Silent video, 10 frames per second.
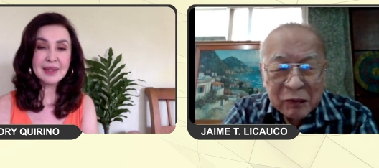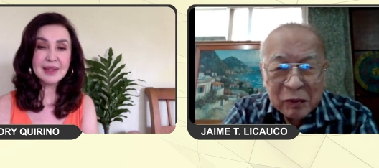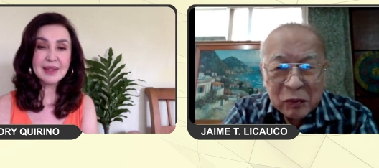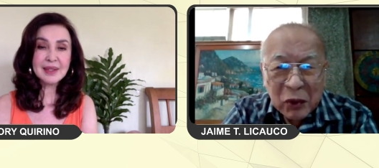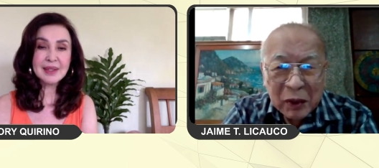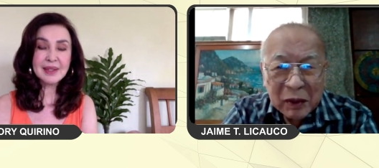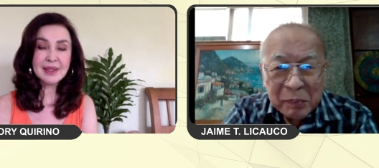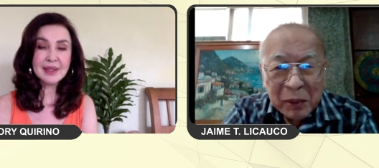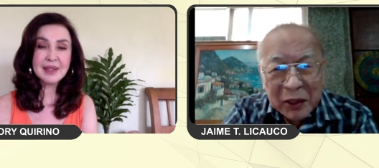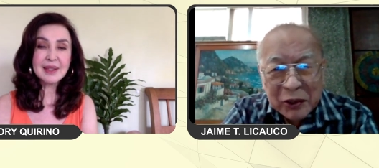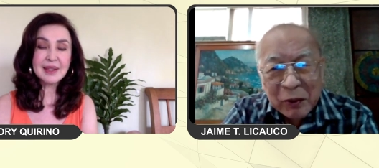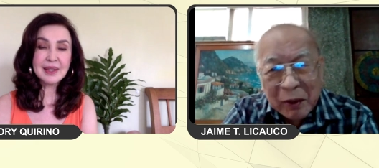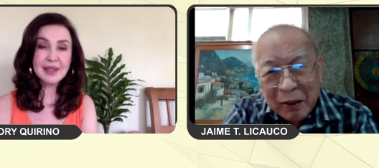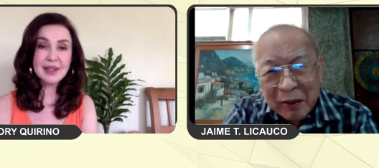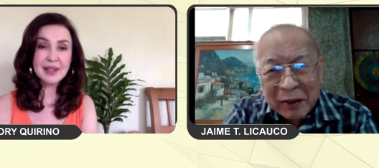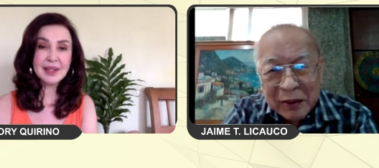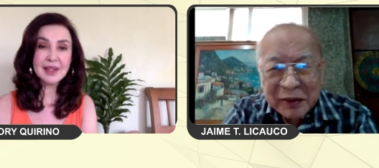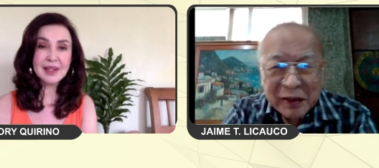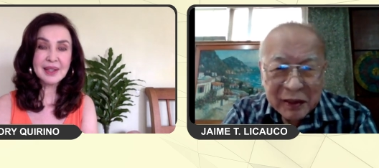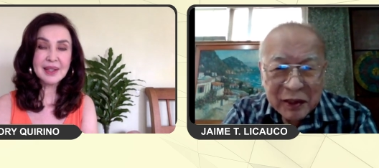Speaker 1: from one place to another.
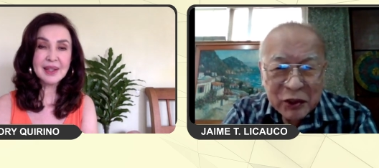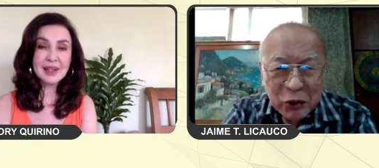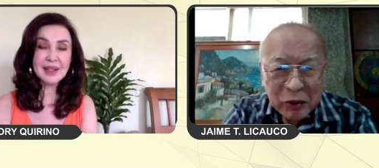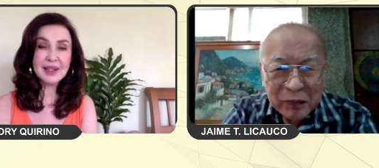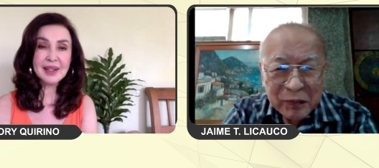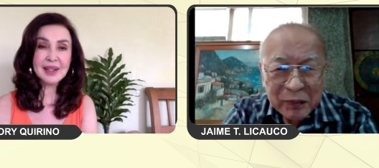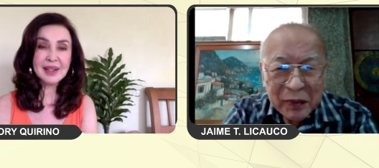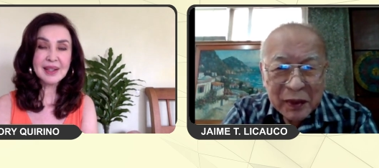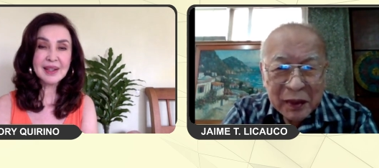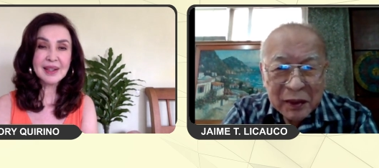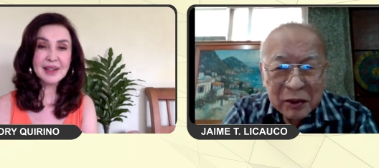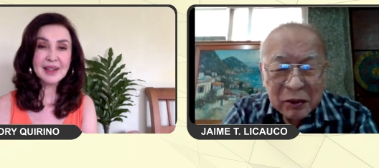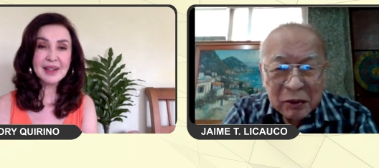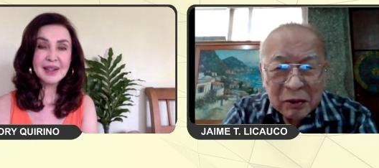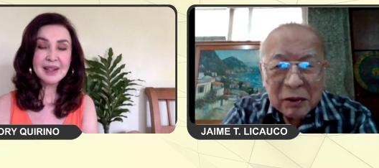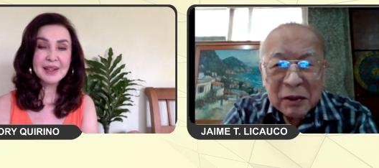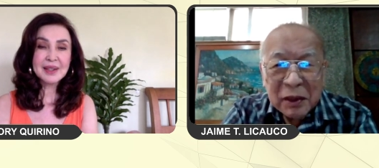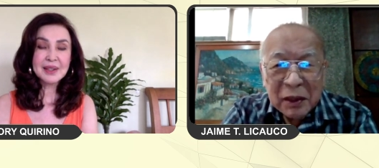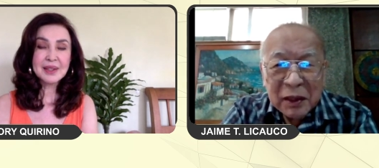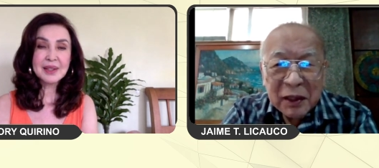That's transition. So
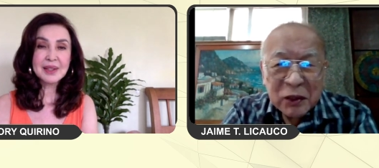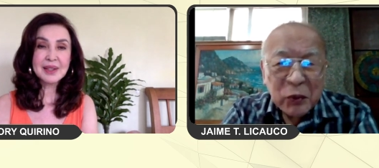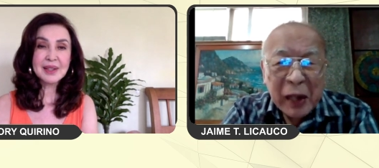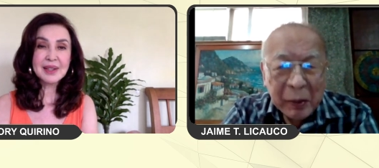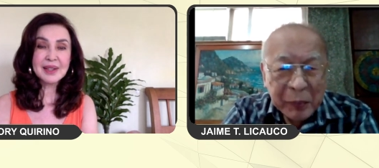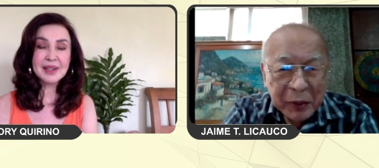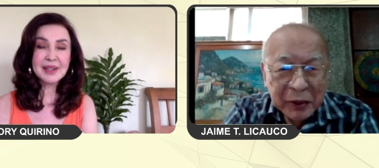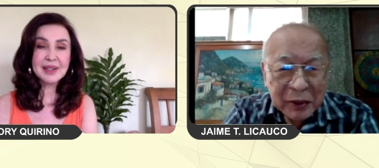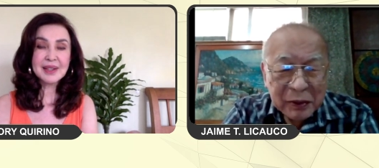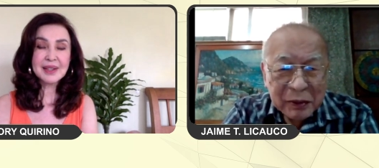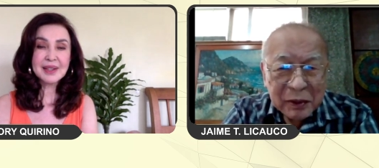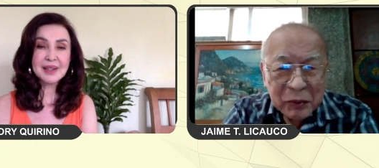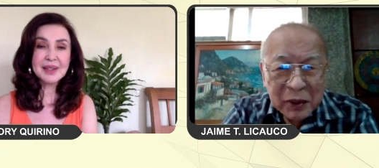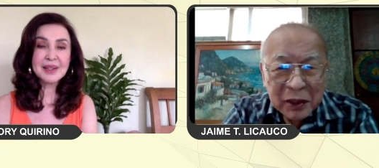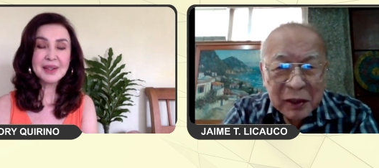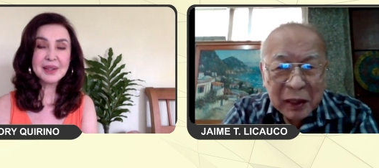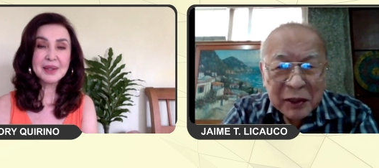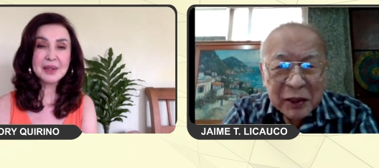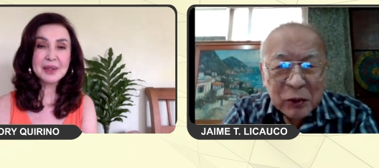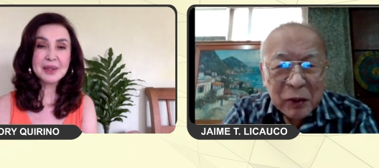that's what happens, no? We, we just
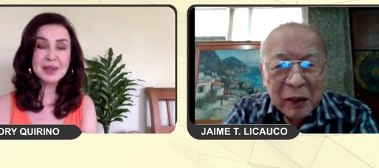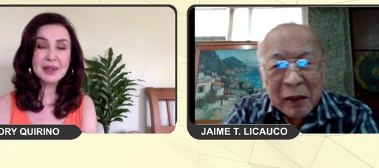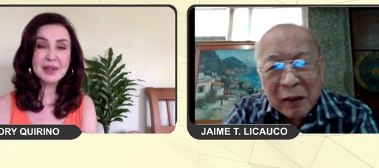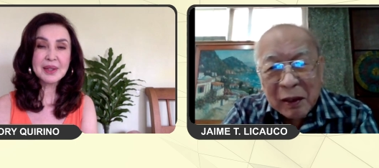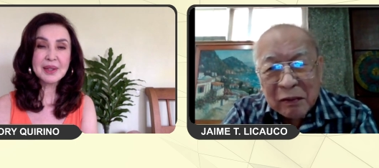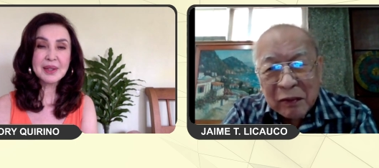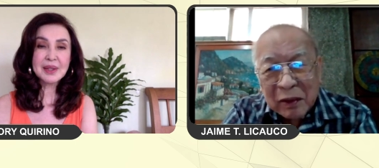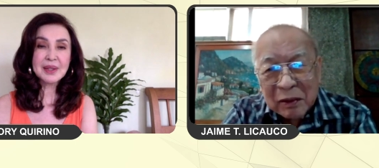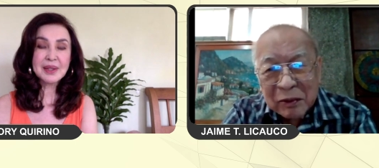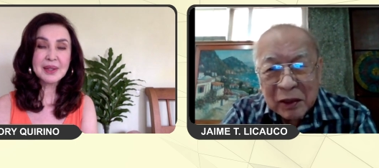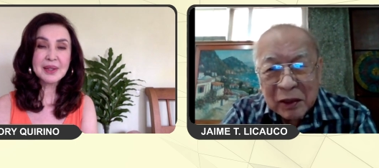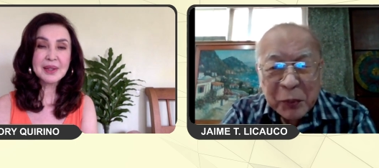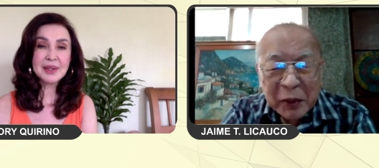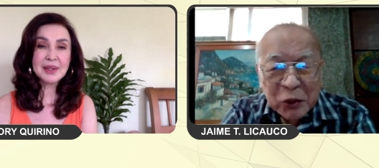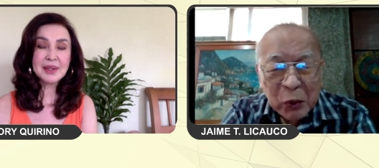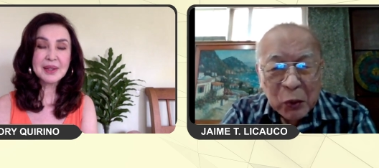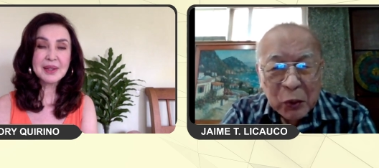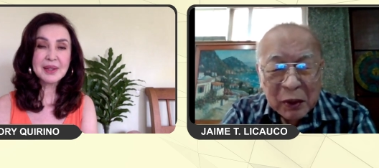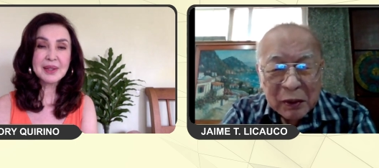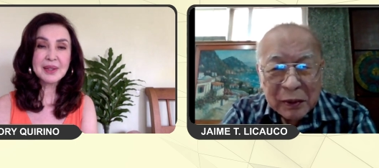transit to another level, the spiritual
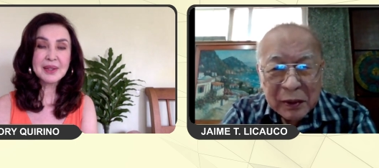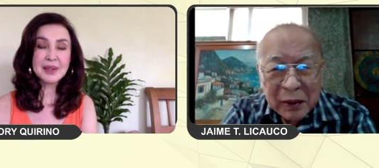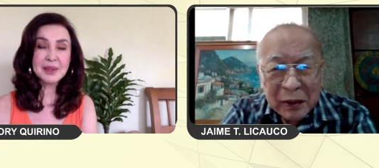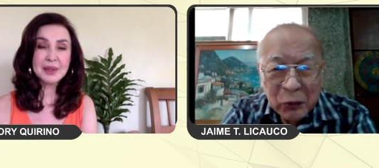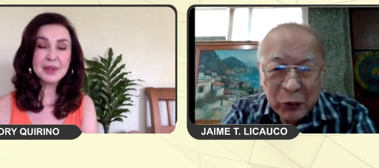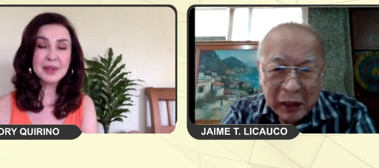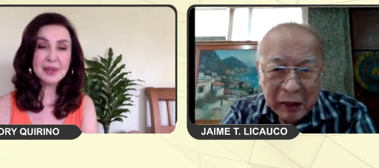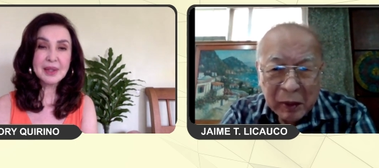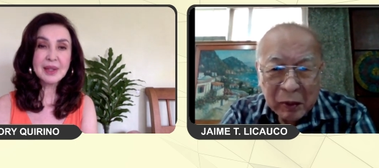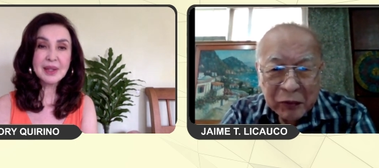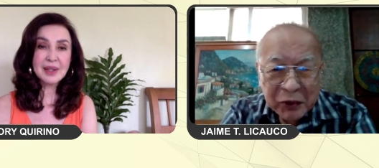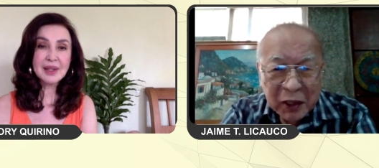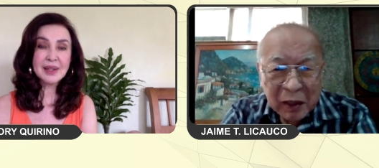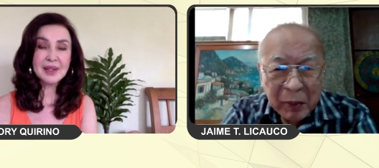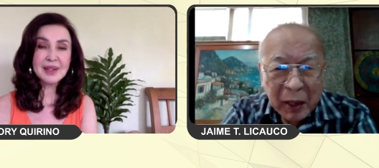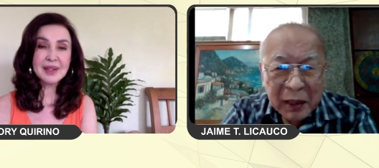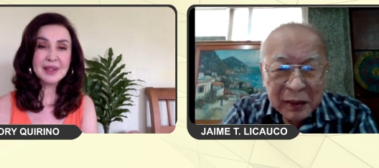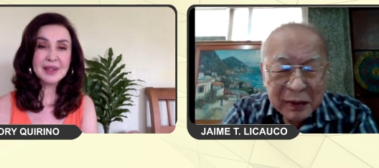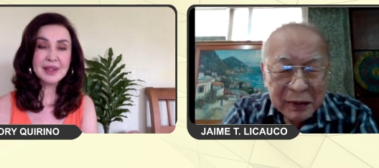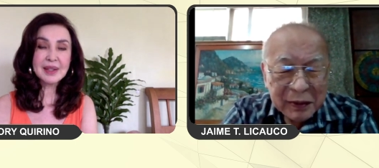world. We leave our physical
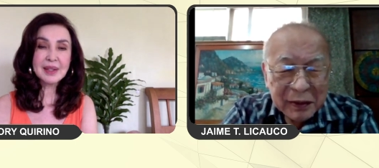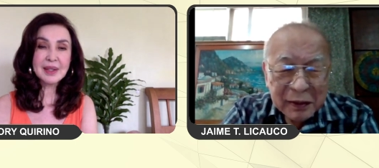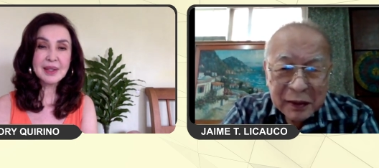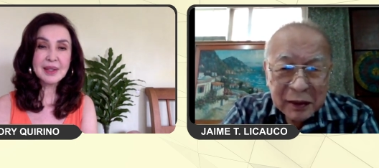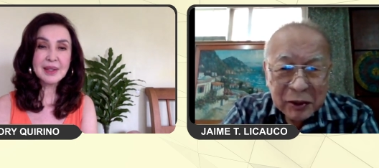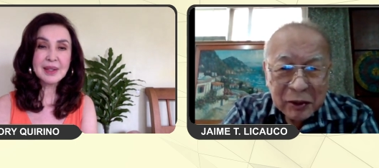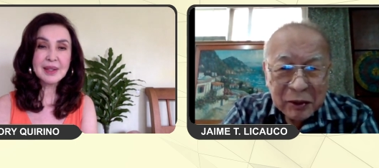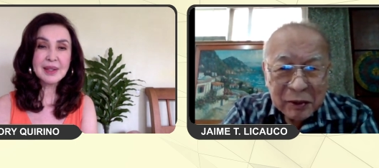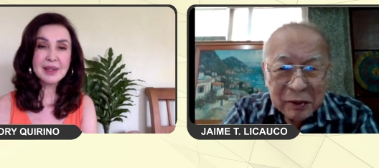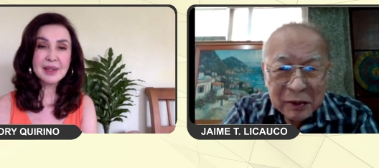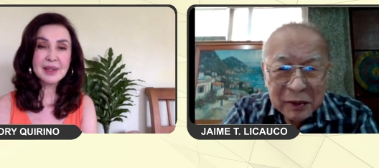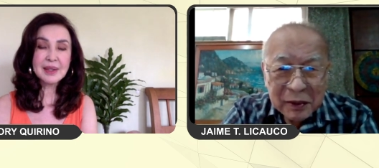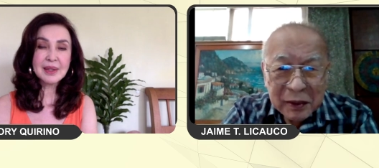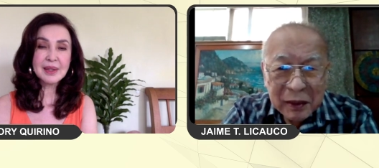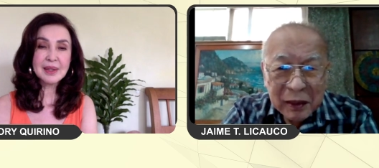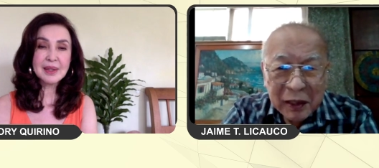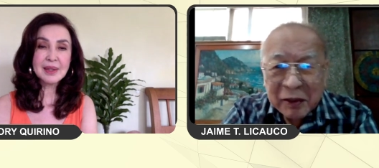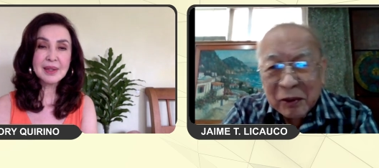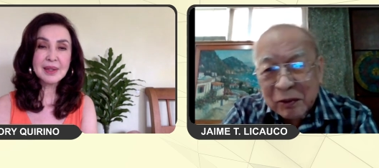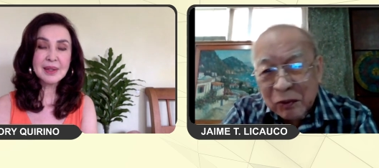body. So
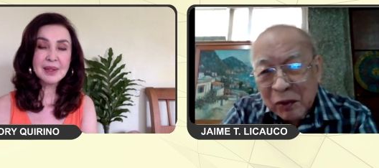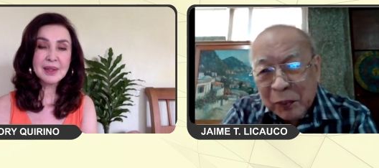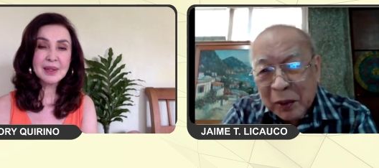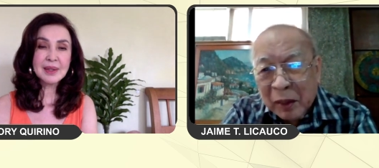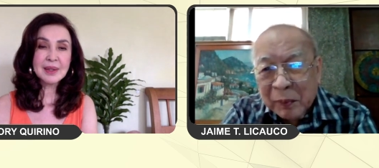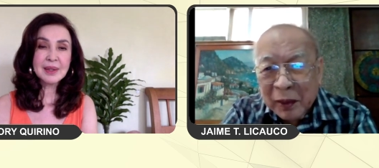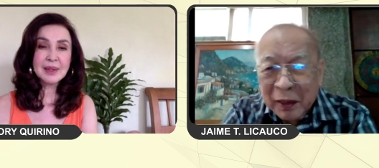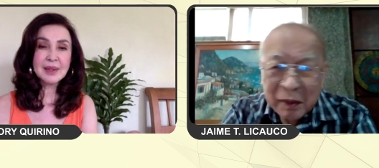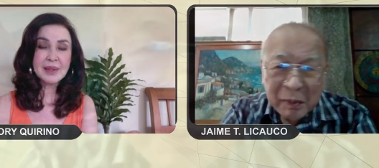later on, we pick up another